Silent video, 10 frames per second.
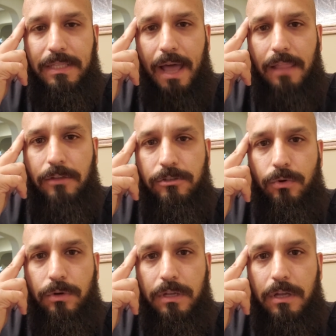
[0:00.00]
in
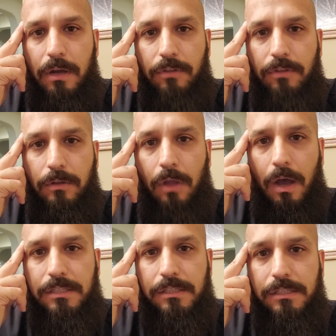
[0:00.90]
order to cover their
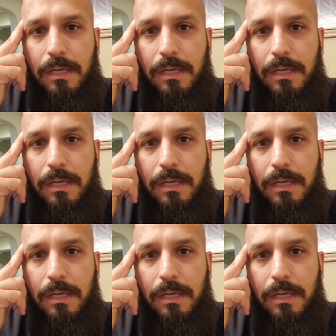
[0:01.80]
losses